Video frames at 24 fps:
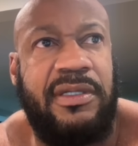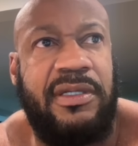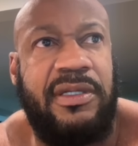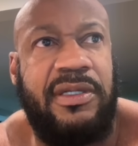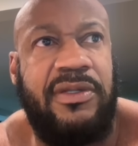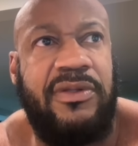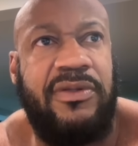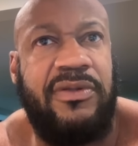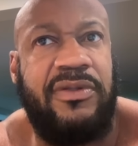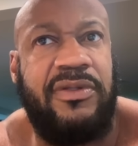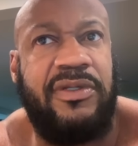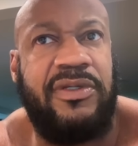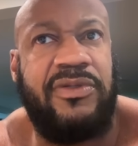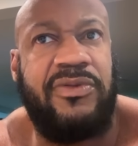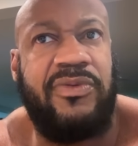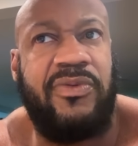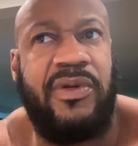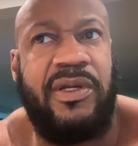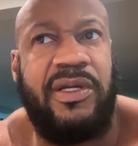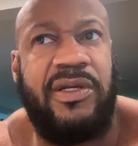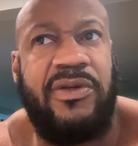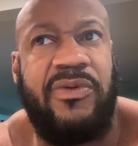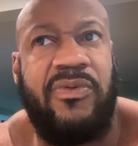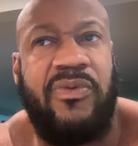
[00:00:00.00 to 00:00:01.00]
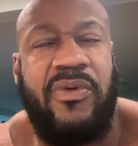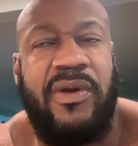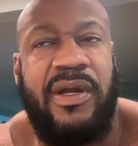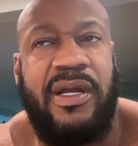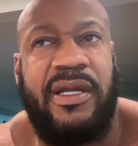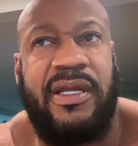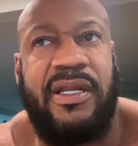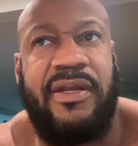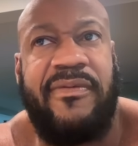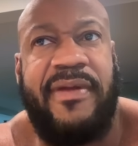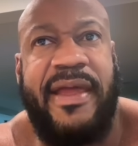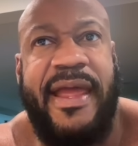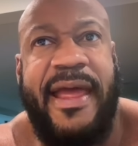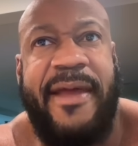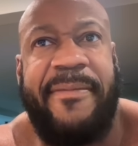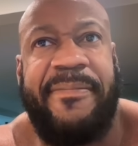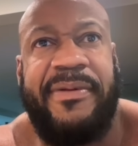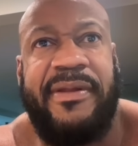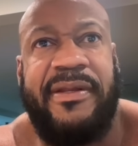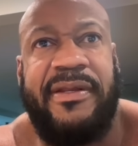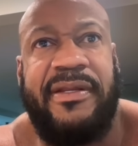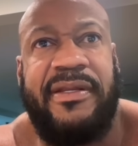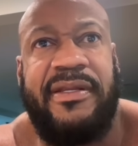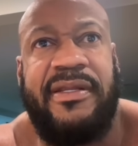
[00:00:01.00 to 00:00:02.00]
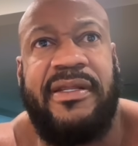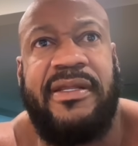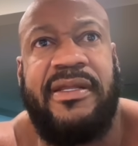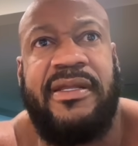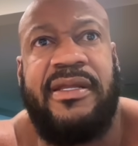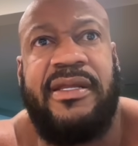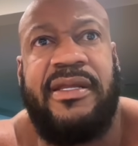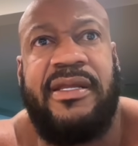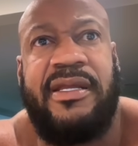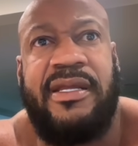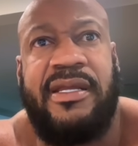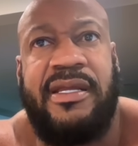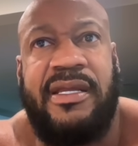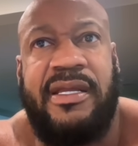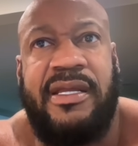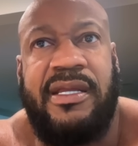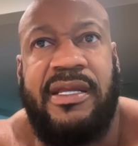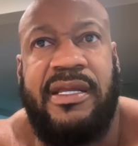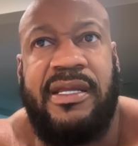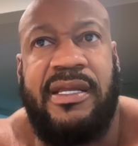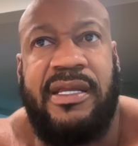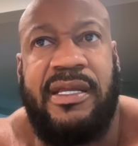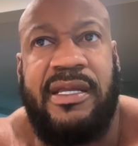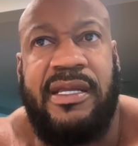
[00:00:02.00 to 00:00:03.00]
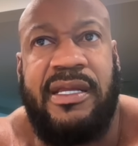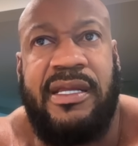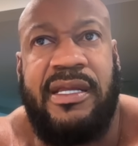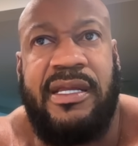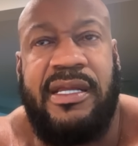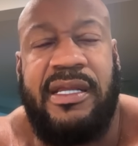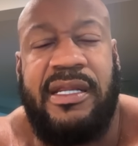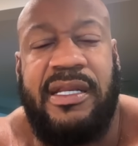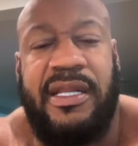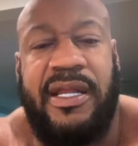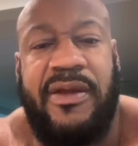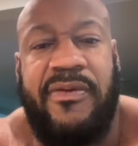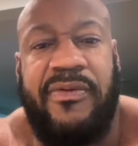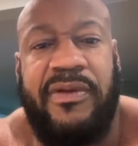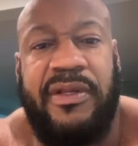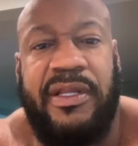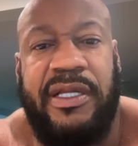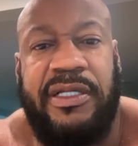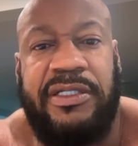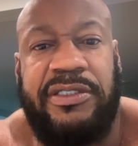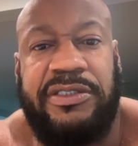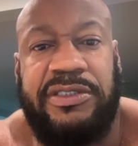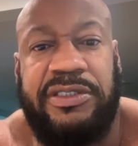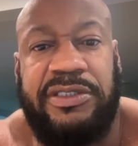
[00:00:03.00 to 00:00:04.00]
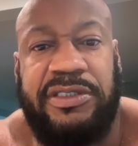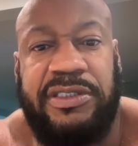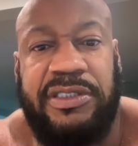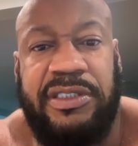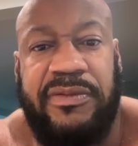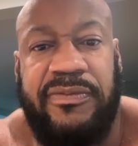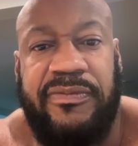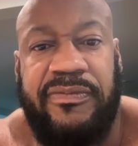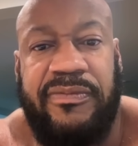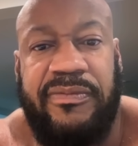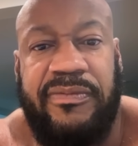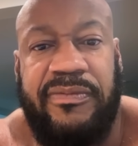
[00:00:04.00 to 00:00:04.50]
And you just wonder what could have happened in that relationship